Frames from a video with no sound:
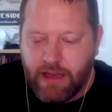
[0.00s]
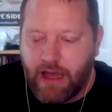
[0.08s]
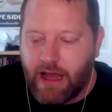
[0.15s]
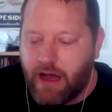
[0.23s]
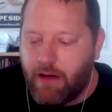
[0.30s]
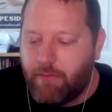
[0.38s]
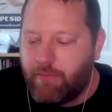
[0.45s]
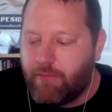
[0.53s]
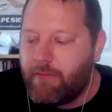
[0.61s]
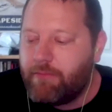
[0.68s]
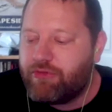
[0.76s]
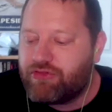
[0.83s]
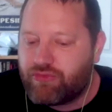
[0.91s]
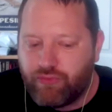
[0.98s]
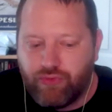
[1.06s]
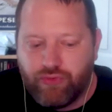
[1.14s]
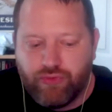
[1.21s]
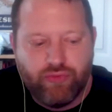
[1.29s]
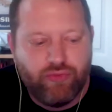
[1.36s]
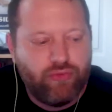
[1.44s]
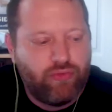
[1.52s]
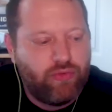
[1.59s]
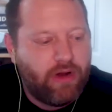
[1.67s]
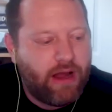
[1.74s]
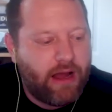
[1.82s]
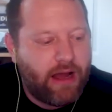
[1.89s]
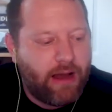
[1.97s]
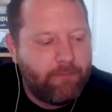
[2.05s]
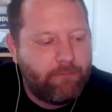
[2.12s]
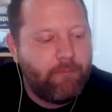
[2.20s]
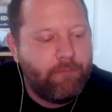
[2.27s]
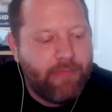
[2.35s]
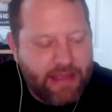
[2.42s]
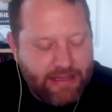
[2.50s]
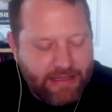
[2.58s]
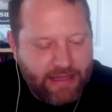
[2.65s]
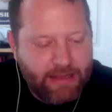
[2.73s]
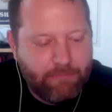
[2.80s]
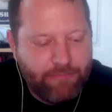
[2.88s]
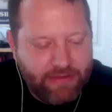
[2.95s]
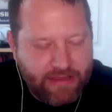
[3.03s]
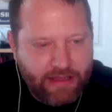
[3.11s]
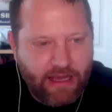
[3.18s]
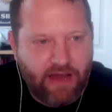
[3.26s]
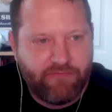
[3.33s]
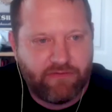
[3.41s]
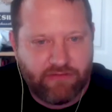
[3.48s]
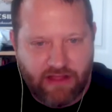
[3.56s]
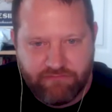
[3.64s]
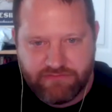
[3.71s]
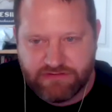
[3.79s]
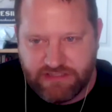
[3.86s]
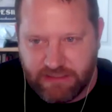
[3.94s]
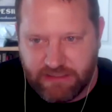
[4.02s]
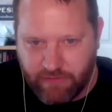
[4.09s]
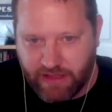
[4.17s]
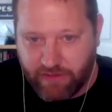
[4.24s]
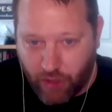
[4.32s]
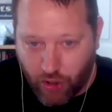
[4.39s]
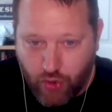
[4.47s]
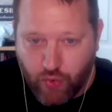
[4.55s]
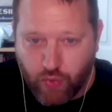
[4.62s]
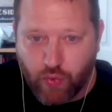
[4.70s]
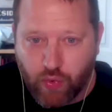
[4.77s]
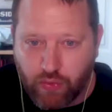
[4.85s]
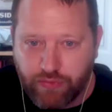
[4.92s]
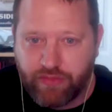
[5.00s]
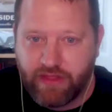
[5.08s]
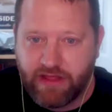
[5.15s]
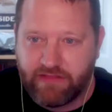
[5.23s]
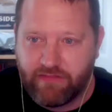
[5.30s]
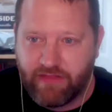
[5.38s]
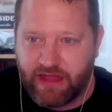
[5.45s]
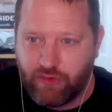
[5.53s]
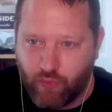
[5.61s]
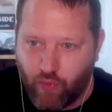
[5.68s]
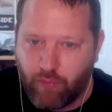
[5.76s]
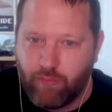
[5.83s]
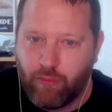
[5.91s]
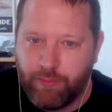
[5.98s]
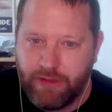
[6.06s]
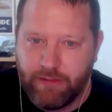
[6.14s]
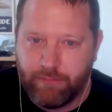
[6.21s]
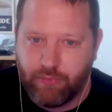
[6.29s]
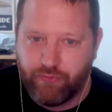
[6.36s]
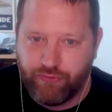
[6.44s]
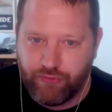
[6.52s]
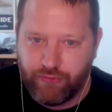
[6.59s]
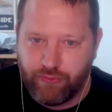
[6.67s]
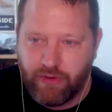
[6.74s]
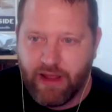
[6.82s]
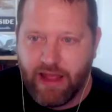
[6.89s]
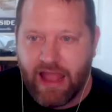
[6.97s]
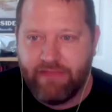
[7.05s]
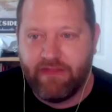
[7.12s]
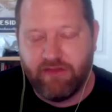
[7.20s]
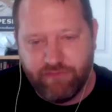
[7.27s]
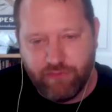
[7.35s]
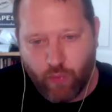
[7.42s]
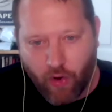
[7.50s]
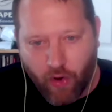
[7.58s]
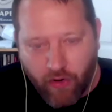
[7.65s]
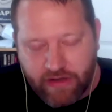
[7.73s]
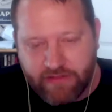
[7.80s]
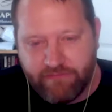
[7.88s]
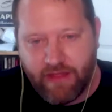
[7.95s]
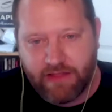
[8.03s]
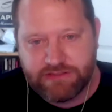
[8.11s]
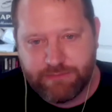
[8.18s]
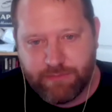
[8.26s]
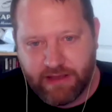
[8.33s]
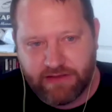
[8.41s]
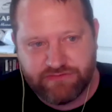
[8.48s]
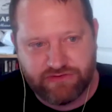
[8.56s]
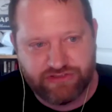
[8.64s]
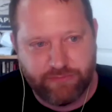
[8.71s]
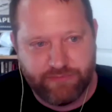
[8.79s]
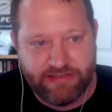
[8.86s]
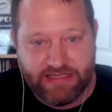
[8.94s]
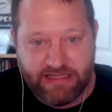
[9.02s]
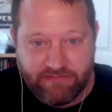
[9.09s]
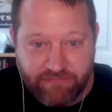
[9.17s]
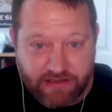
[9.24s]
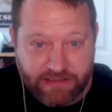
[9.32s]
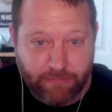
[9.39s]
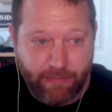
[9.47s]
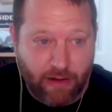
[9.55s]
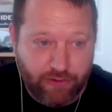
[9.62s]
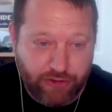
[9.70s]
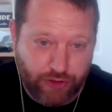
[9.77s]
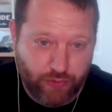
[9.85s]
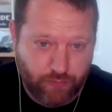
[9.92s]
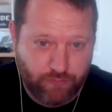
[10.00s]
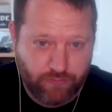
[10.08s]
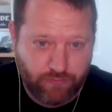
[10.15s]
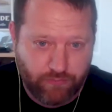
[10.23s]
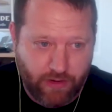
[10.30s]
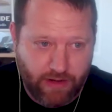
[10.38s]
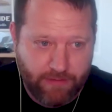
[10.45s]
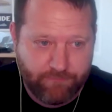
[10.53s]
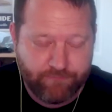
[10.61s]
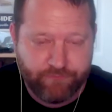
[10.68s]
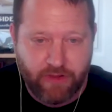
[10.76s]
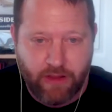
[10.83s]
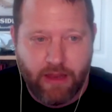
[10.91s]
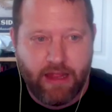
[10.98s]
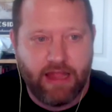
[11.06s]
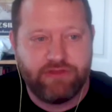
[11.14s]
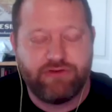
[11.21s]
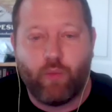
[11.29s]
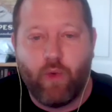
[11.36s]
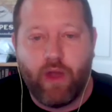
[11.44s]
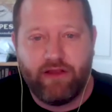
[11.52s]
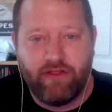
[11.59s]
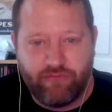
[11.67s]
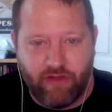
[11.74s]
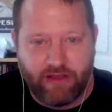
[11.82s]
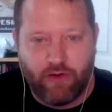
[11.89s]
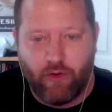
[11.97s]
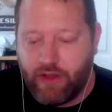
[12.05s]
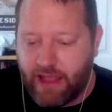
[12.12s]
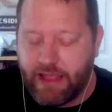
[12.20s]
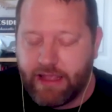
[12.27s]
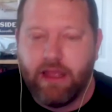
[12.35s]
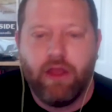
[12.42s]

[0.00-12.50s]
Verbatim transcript: um, through um, making being on the left seem like a cool thing that normal people do. And then if you aren't in that space, there's something deviant about you, right? It's a way, to, it's like, okay,